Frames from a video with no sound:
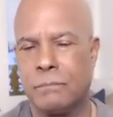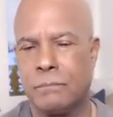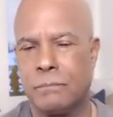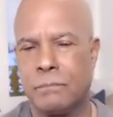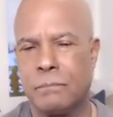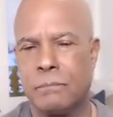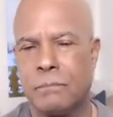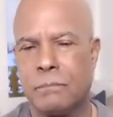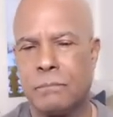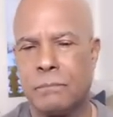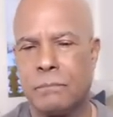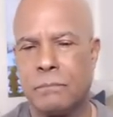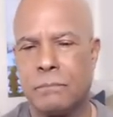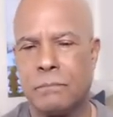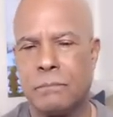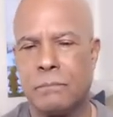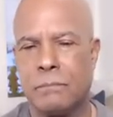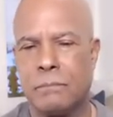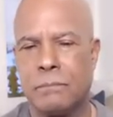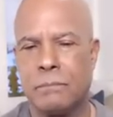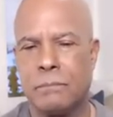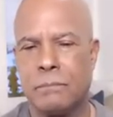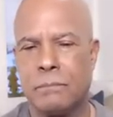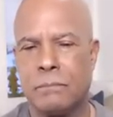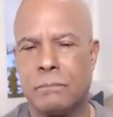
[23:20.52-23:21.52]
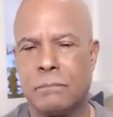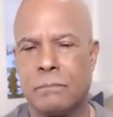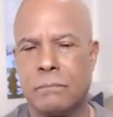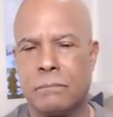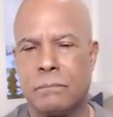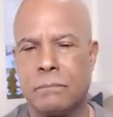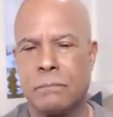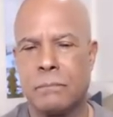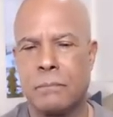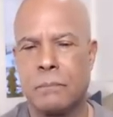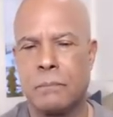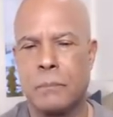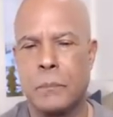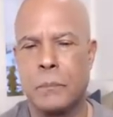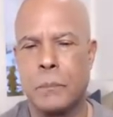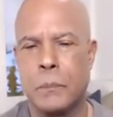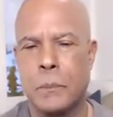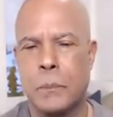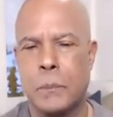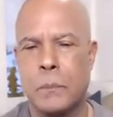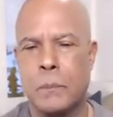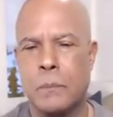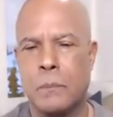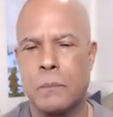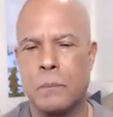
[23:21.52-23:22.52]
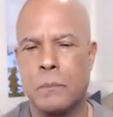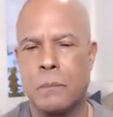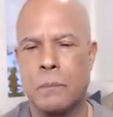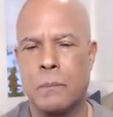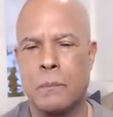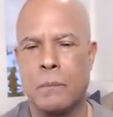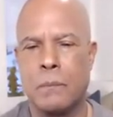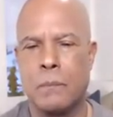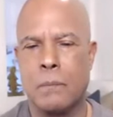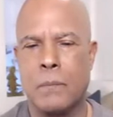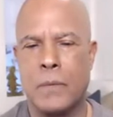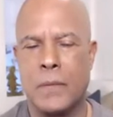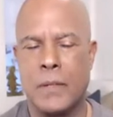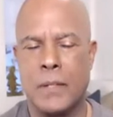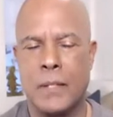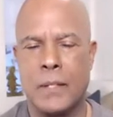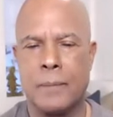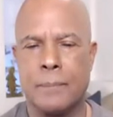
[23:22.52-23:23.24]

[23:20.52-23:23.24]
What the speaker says: No words are spoken by the person on screen.